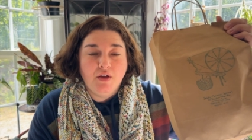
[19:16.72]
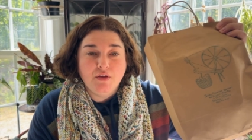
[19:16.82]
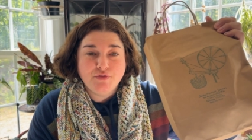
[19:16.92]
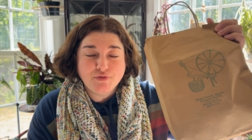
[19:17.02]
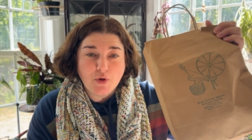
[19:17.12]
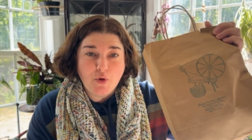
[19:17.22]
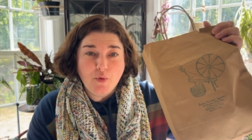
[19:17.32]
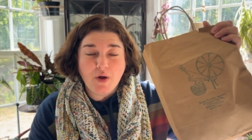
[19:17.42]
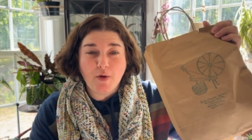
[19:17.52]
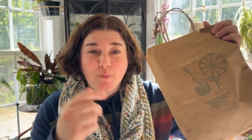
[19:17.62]

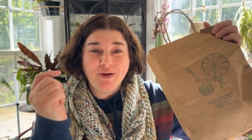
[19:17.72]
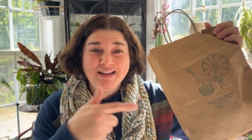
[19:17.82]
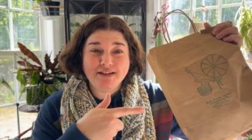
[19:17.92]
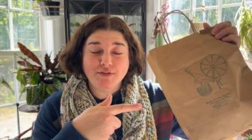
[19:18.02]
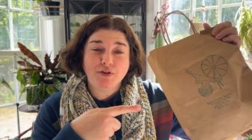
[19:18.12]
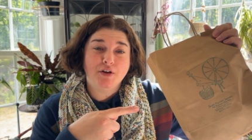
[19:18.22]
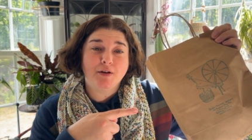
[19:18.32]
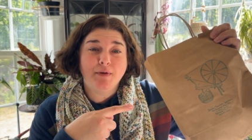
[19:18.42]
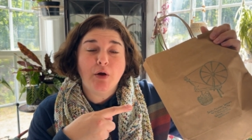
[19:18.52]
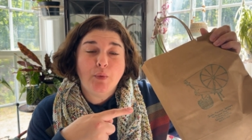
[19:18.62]
So, we need to talk
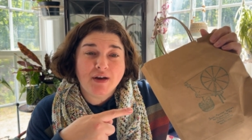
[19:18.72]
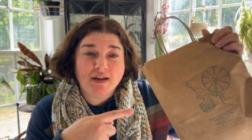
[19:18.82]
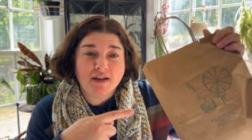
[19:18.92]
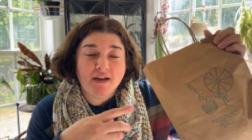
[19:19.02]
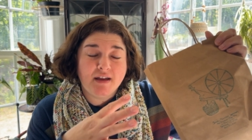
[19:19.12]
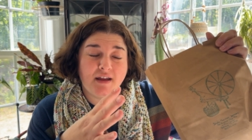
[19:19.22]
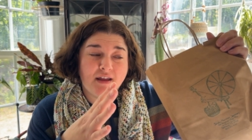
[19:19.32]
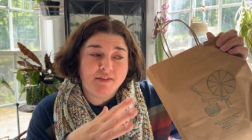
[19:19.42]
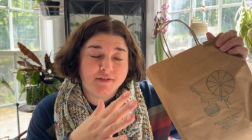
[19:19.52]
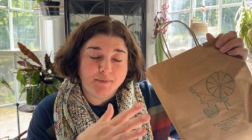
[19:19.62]
about what I got
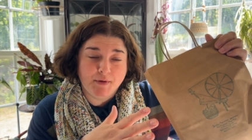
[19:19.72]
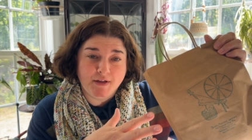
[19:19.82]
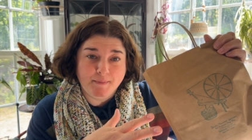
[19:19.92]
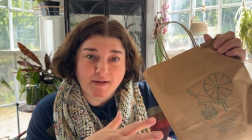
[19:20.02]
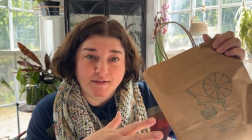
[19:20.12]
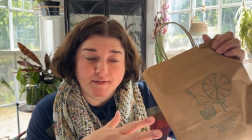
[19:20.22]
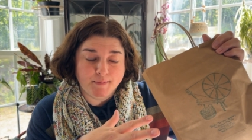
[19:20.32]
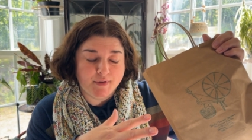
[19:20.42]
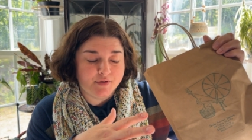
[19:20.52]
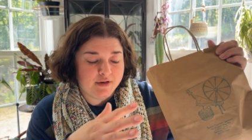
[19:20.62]
at the Smoky Mountain
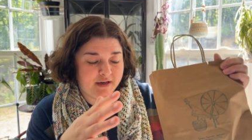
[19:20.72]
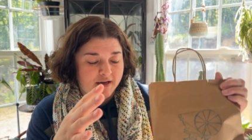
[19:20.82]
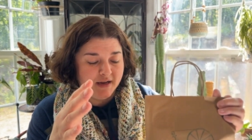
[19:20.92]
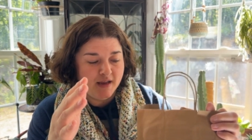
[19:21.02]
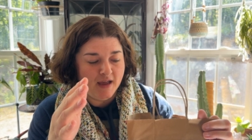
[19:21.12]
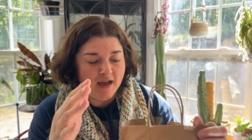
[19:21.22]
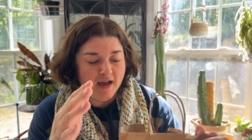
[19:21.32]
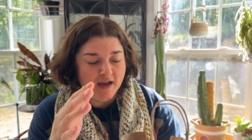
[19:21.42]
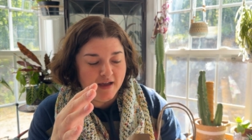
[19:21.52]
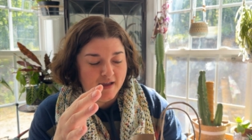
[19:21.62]
Spinnery.
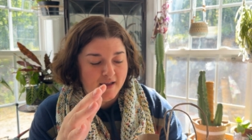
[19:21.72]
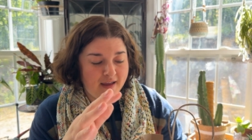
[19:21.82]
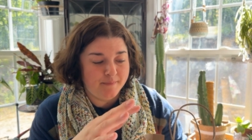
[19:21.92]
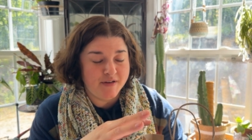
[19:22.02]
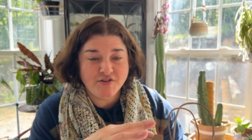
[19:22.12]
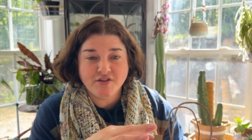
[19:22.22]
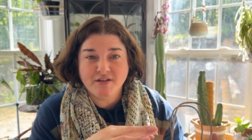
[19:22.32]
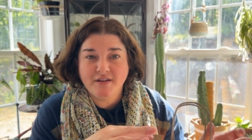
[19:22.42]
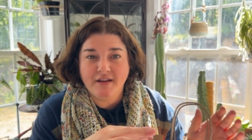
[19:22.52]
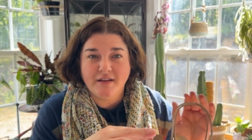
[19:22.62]
I had
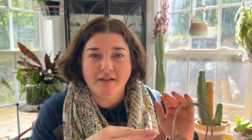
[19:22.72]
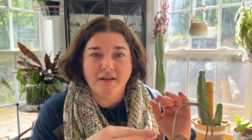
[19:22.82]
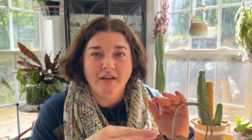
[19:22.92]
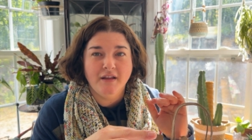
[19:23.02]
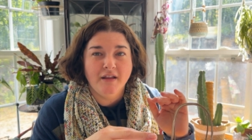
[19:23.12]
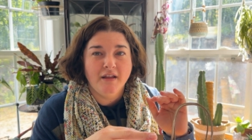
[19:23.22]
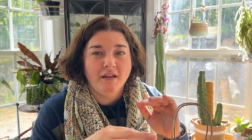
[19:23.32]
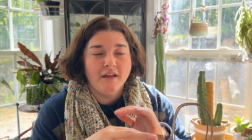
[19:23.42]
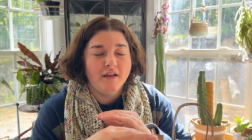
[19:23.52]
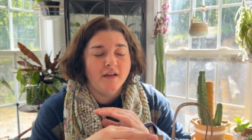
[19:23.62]
mentioned and
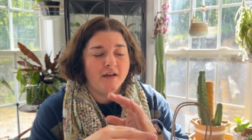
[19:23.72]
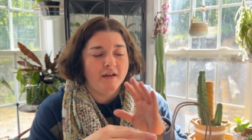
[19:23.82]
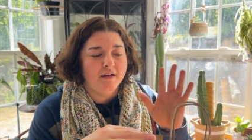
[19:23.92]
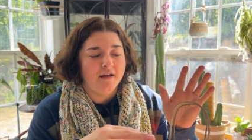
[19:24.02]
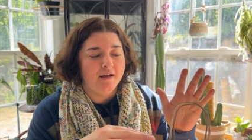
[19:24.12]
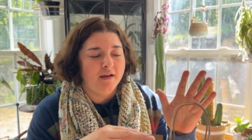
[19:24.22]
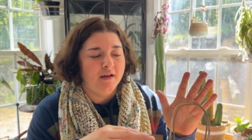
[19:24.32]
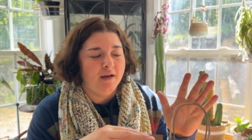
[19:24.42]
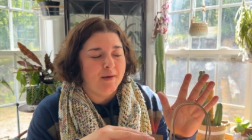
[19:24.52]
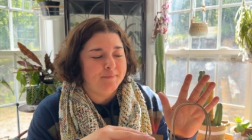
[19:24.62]

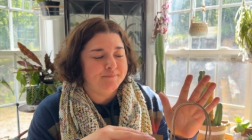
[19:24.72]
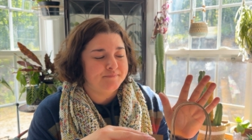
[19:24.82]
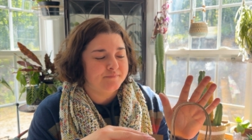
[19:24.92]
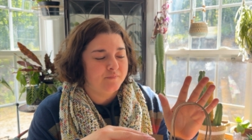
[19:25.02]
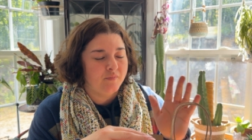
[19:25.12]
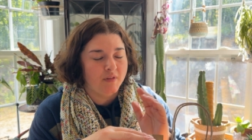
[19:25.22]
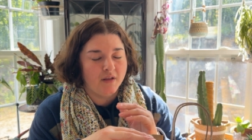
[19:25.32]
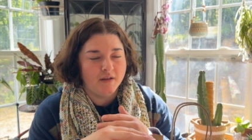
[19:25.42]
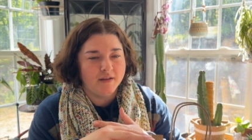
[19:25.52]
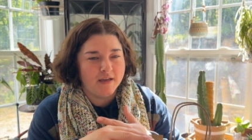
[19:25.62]
um,
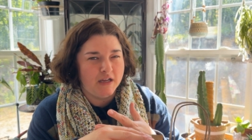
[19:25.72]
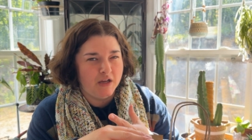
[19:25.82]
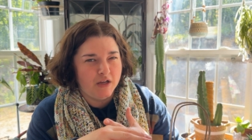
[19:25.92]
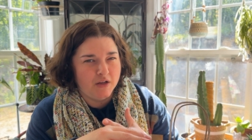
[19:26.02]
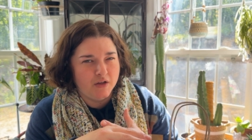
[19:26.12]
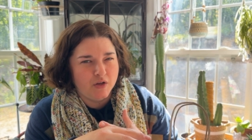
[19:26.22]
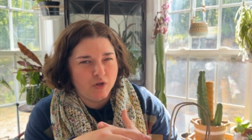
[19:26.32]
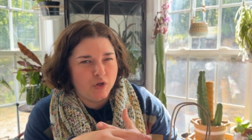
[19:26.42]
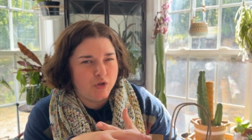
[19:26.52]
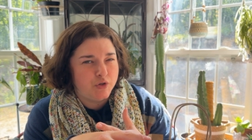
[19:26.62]
kind
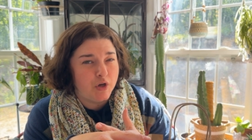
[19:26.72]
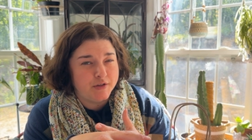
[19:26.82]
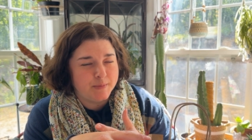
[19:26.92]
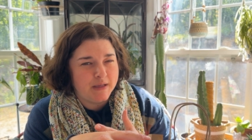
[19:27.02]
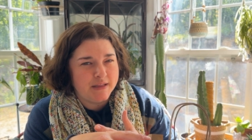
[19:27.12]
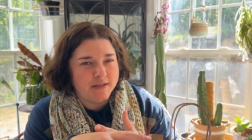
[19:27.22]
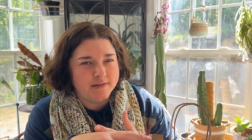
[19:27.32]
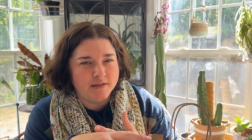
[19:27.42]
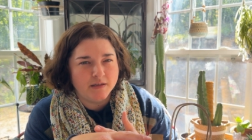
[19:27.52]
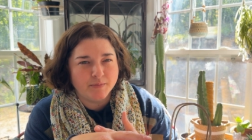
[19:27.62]
of talked about
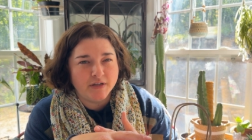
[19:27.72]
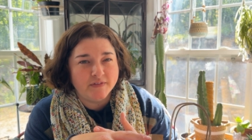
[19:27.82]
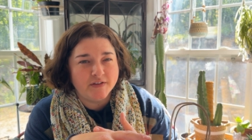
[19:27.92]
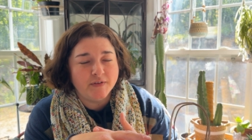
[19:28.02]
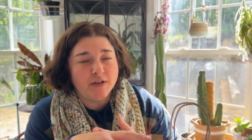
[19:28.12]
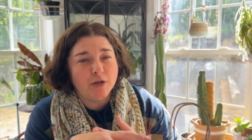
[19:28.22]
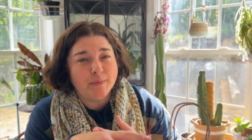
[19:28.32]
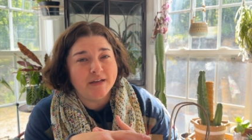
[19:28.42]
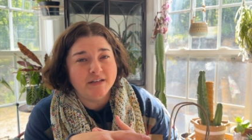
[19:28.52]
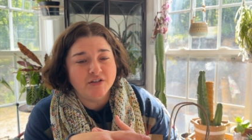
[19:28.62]
this in the previous video,
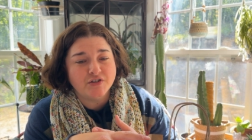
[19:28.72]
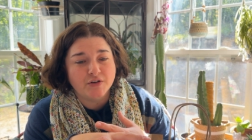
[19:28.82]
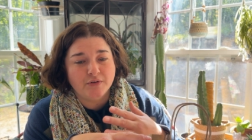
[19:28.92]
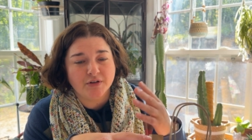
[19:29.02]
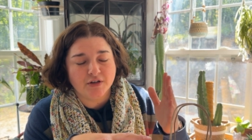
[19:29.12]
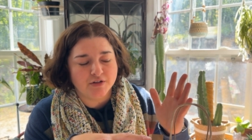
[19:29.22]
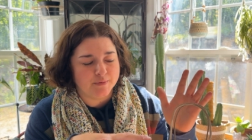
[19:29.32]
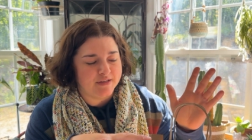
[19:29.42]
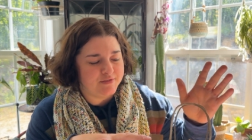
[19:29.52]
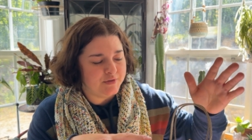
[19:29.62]
but I didn't show the
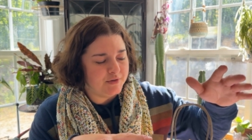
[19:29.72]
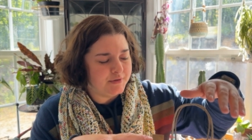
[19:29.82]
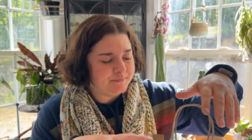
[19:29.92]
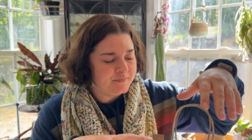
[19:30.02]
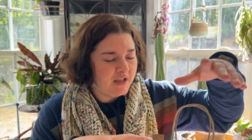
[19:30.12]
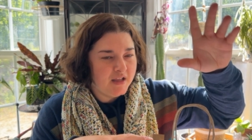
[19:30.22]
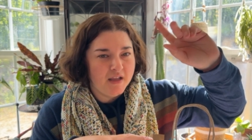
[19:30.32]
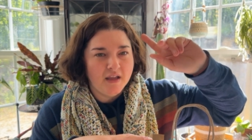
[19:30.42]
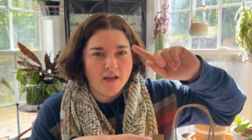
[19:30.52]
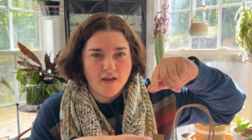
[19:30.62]
colorways to you
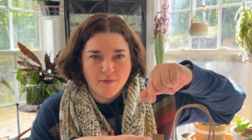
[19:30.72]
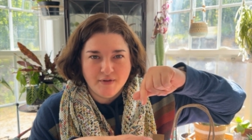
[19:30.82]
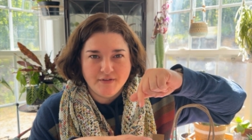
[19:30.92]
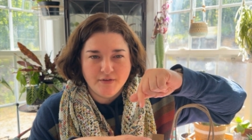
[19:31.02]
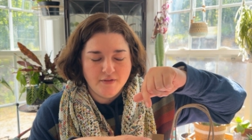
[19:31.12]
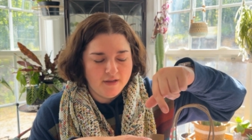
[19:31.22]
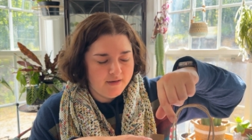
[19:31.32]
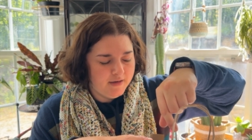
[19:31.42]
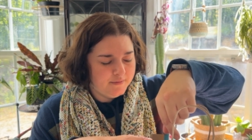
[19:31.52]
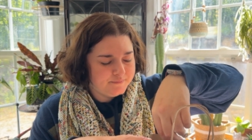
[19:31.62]
and I want to do that
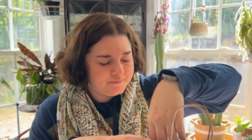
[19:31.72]
now.